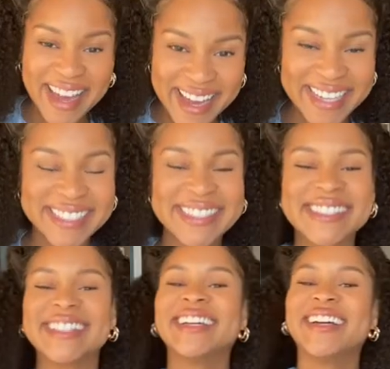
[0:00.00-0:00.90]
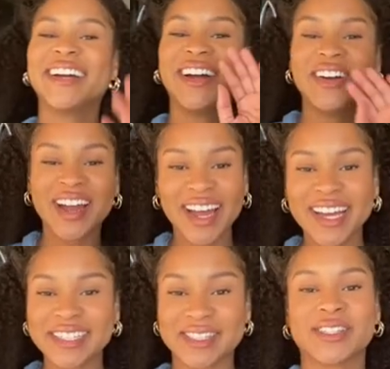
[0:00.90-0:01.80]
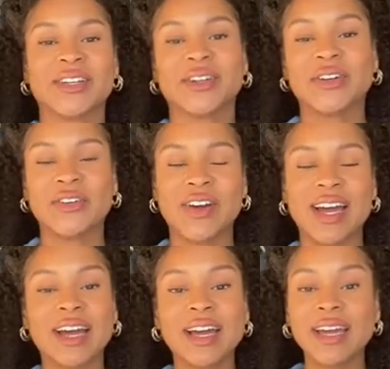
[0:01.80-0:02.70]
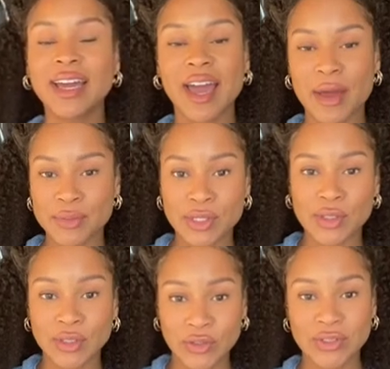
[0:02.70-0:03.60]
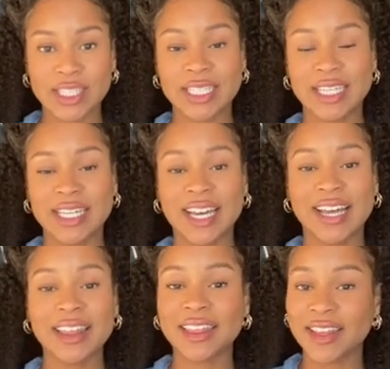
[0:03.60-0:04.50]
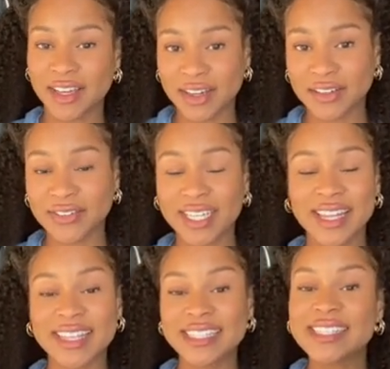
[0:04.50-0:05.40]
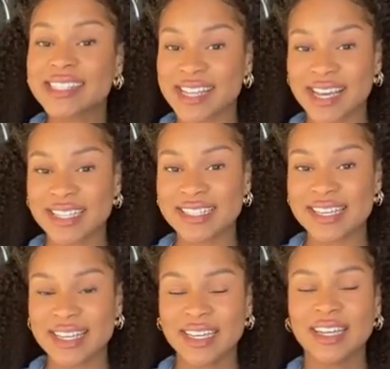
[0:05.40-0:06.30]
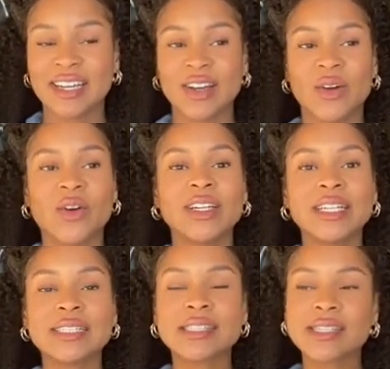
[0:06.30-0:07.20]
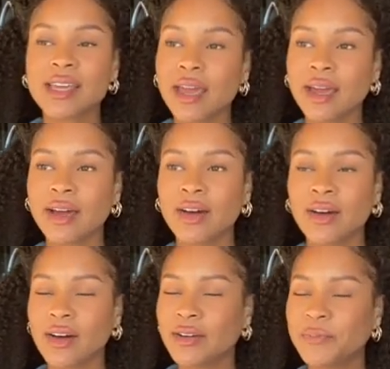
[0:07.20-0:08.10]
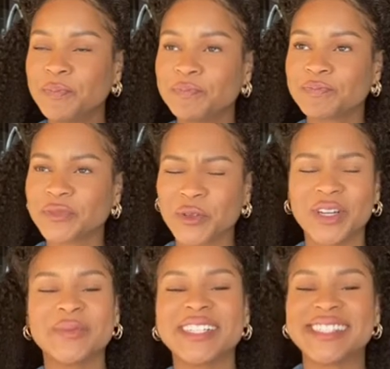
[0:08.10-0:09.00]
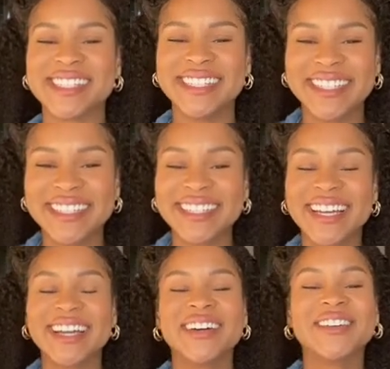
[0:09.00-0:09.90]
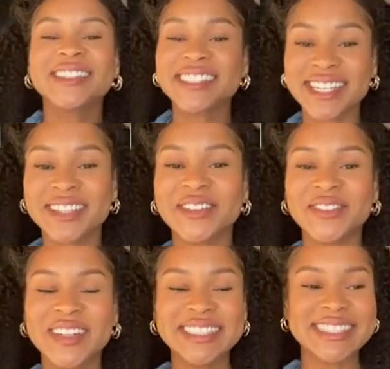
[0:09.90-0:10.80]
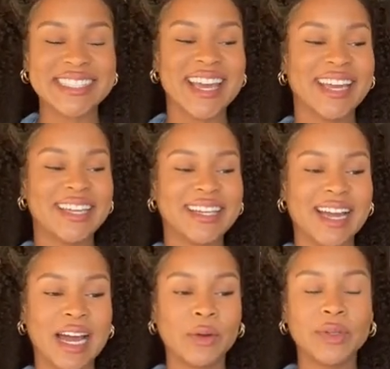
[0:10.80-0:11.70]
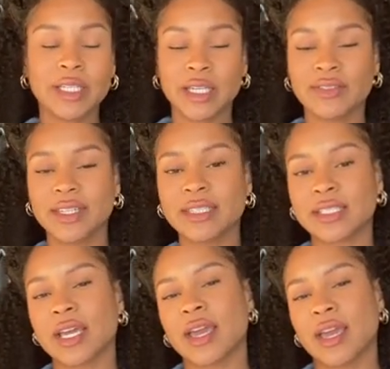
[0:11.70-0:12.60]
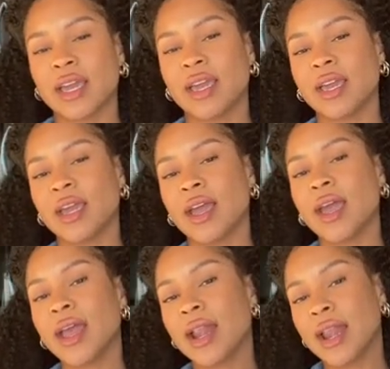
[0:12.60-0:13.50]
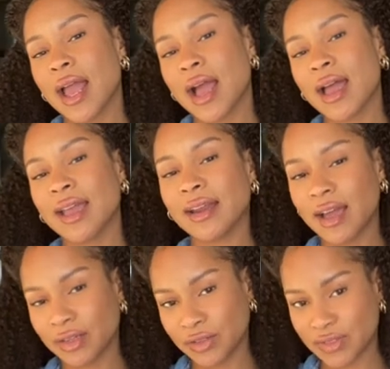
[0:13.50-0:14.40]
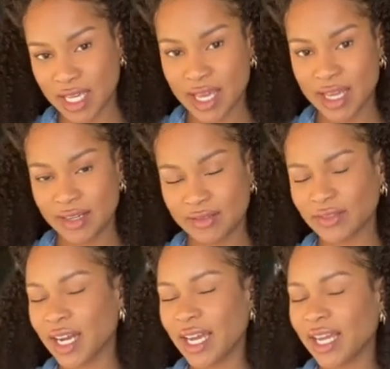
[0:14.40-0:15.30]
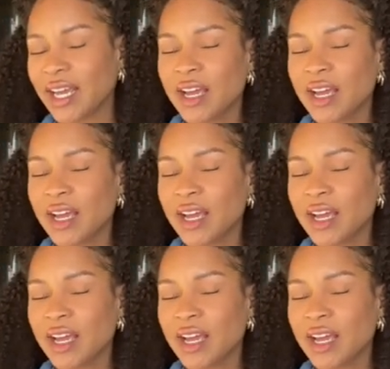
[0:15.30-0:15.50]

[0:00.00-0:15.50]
Yes. Okay, so I absolutely love this set. On a scale, why am I singing? On a scale of one to 10, I would give it a nine out of 10, right?